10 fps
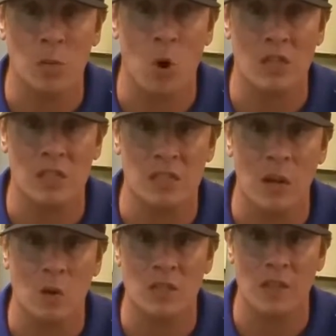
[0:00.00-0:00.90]
He wants to
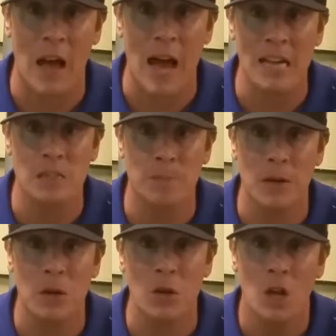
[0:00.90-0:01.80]
sell it to the
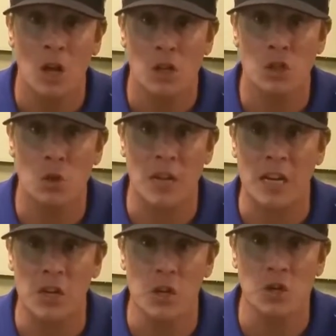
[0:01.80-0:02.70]
highest bidder so
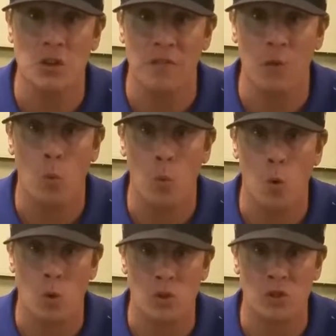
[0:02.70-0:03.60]
they could use it for
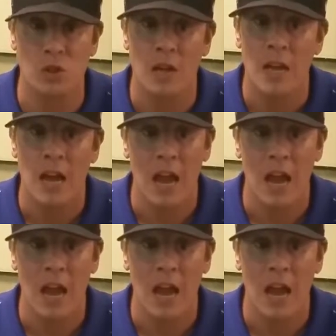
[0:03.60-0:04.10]
wars.